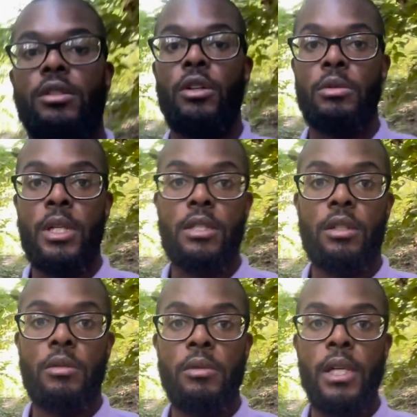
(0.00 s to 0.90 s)
So just
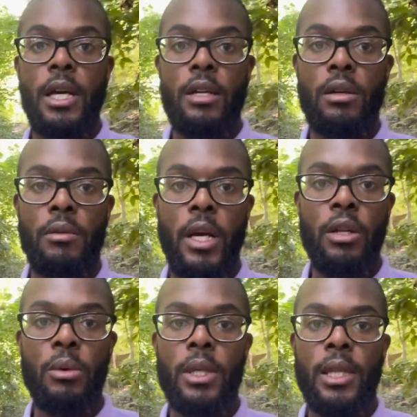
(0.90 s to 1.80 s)
to reiterate,
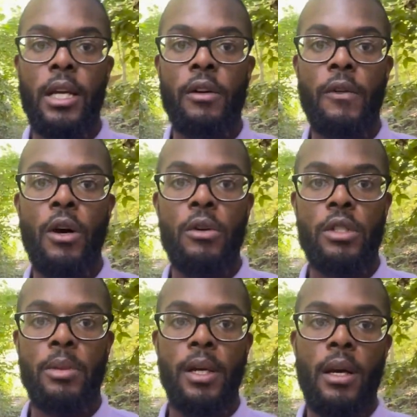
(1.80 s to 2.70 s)
you could think of Cold
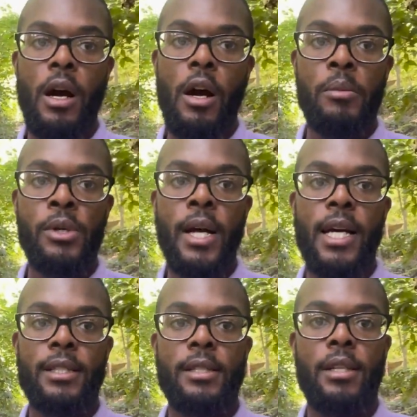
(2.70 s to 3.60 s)
Spring Harbor
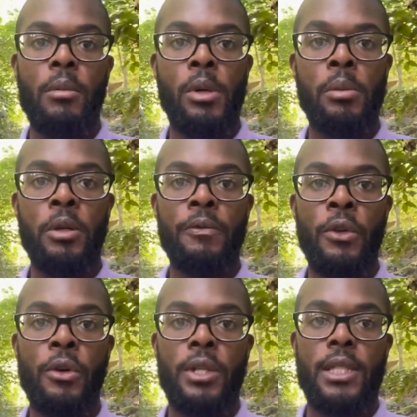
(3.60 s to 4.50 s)
as a suburb of New
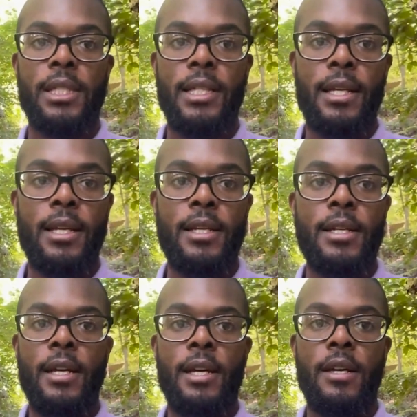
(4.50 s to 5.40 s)
York City.
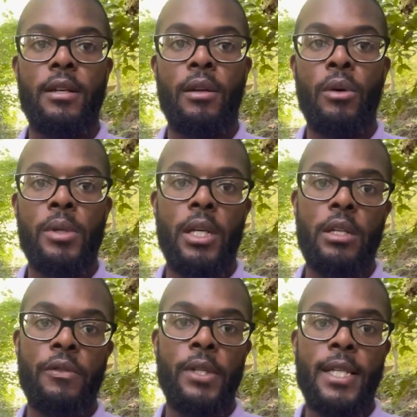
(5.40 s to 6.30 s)
And low-key,
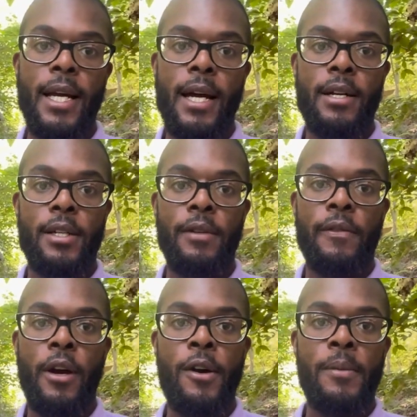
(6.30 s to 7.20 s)
if you're tired of
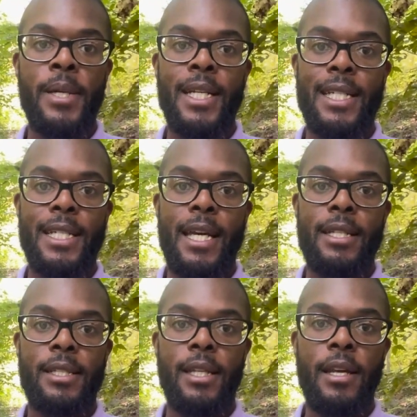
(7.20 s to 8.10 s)
urban
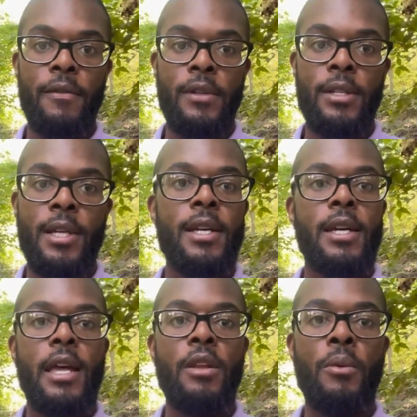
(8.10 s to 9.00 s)
condensed living
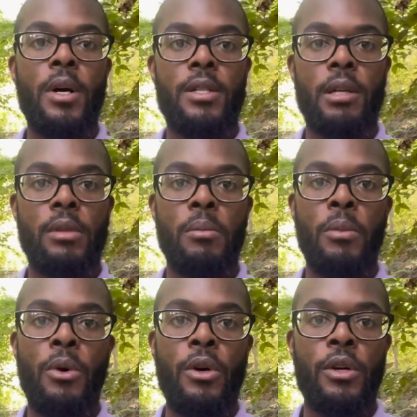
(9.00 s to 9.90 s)
and you want something
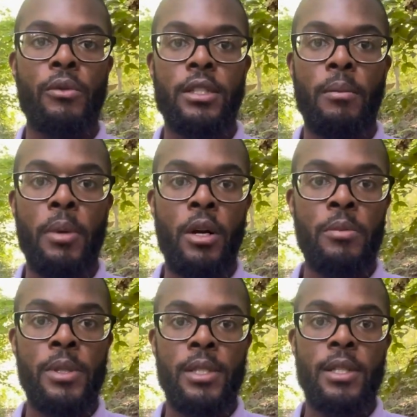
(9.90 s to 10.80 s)
more
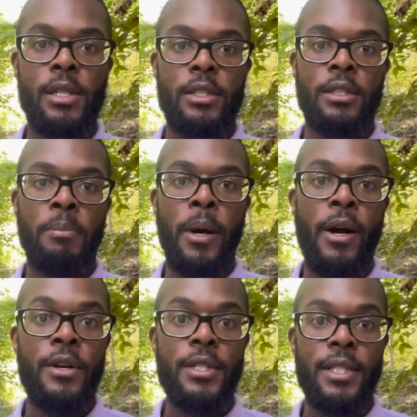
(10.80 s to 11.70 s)
suburban,
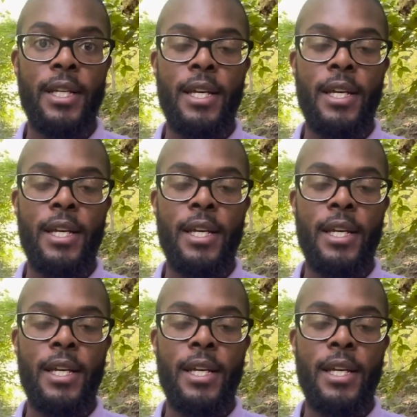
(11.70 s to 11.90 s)
sparse,